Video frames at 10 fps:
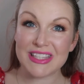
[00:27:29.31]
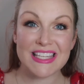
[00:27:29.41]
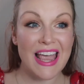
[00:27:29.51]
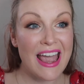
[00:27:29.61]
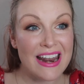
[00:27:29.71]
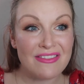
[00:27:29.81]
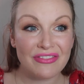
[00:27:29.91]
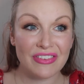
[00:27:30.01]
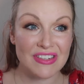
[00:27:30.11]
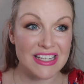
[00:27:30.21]

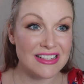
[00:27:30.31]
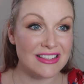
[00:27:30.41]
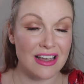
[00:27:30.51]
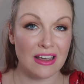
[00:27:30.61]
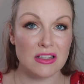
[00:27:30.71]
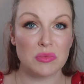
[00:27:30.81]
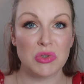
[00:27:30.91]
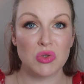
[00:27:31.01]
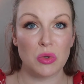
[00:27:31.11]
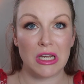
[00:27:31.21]
10-15 seconds
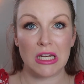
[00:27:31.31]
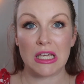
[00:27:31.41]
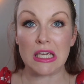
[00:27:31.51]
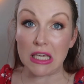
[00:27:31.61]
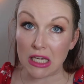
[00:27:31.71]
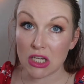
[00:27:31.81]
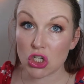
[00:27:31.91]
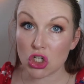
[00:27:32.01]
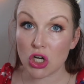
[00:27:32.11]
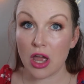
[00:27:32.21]
between
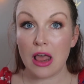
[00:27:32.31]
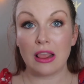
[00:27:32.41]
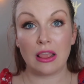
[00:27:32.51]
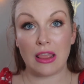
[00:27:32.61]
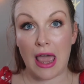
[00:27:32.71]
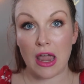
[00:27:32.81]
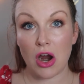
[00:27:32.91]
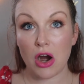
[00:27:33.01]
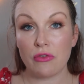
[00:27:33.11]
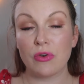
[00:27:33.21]
each
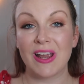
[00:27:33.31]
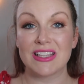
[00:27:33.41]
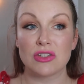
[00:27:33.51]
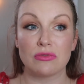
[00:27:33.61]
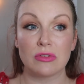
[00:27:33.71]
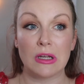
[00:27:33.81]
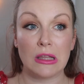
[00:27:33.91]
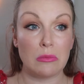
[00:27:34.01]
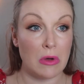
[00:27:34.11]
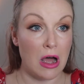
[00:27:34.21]
layer for it to
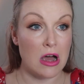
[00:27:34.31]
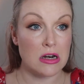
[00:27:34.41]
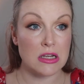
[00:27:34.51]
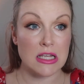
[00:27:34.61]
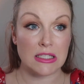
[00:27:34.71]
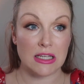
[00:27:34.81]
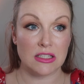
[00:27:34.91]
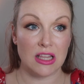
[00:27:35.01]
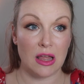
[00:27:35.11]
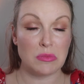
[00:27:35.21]
really bond and set
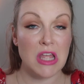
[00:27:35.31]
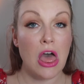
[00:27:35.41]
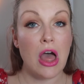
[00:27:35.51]
to lips.